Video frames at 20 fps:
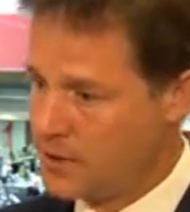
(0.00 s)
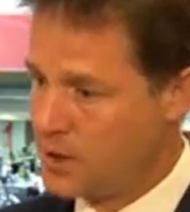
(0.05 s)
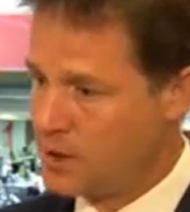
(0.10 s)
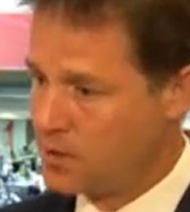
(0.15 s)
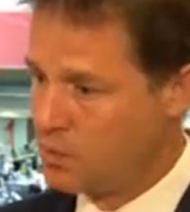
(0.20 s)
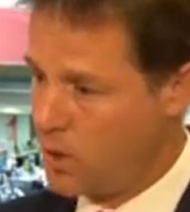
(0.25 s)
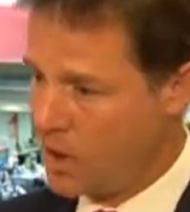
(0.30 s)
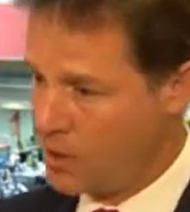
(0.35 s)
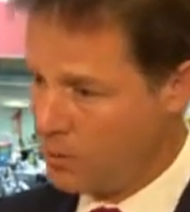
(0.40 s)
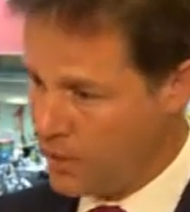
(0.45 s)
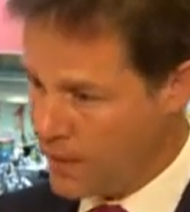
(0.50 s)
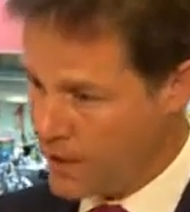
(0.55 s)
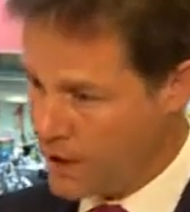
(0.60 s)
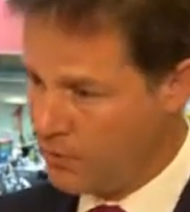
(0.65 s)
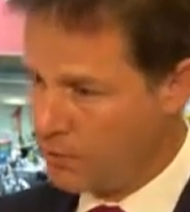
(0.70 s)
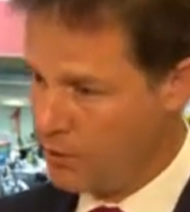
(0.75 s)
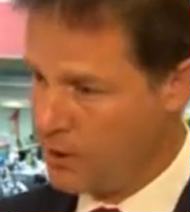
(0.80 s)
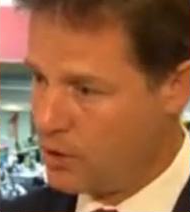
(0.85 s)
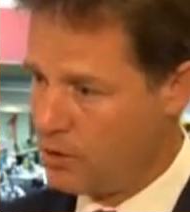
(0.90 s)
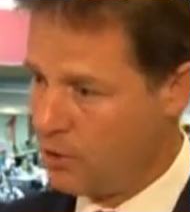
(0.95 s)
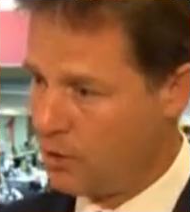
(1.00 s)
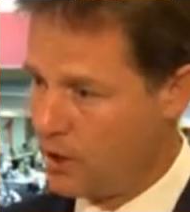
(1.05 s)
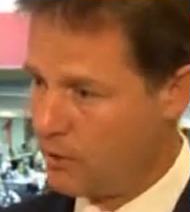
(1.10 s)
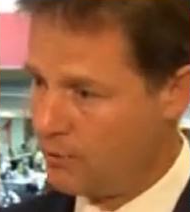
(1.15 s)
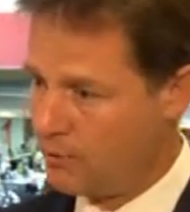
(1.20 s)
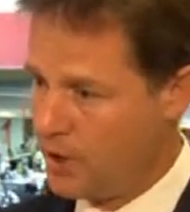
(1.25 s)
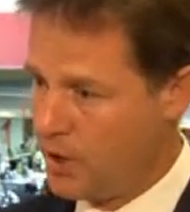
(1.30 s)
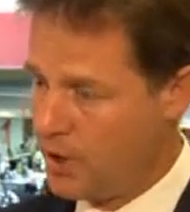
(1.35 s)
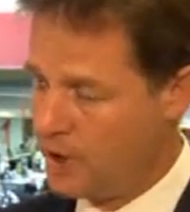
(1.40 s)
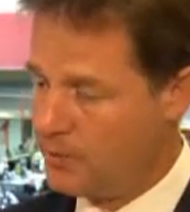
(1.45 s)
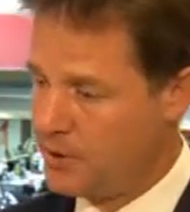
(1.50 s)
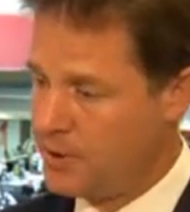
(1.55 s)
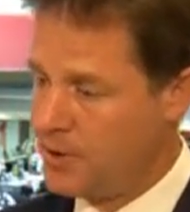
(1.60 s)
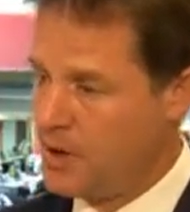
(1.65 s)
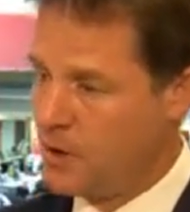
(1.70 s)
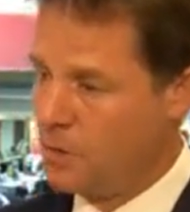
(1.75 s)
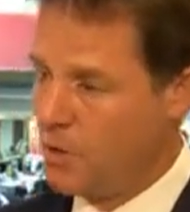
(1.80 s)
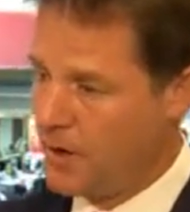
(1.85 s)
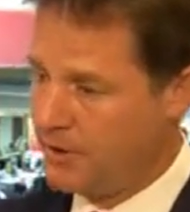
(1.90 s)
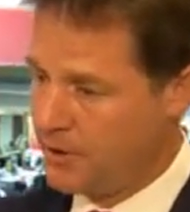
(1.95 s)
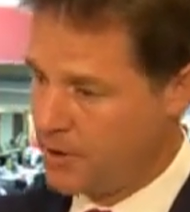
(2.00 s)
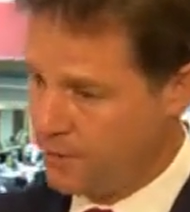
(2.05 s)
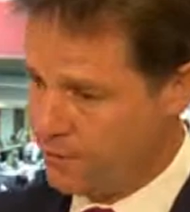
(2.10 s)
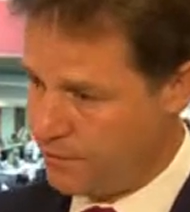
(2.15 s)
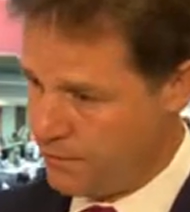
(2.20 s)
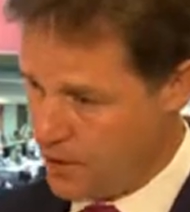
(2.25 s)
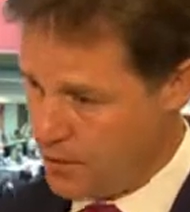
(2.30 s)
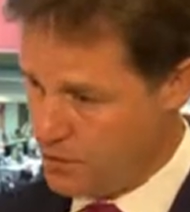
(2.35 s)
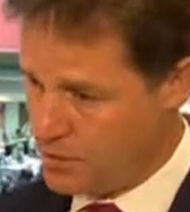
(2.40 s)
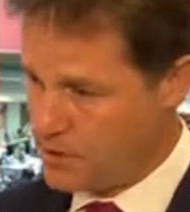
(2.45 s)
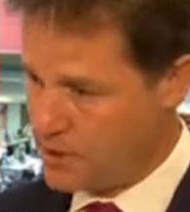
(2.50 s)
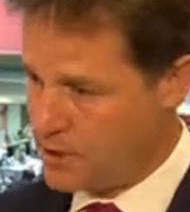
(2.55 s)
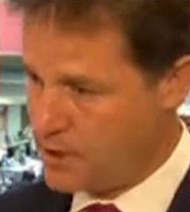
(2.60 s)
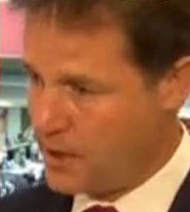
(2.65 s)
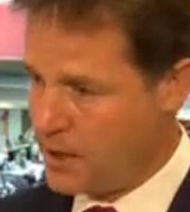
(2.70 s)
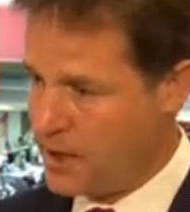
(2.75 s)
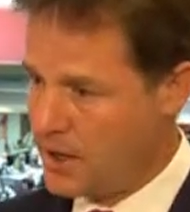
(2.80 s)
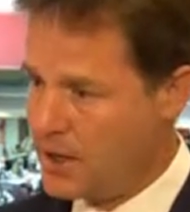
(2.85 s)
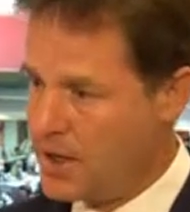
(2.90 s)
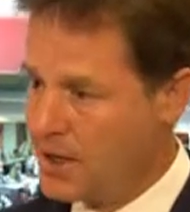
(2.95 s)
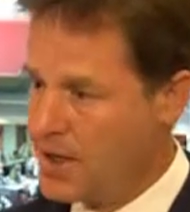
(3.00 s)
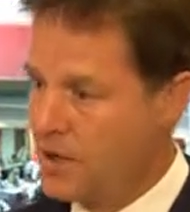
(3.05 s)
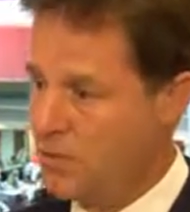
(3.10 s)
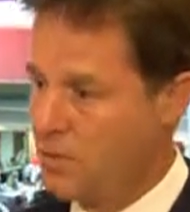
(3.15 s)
That's why we are recalling Parliament. We're having a vote today.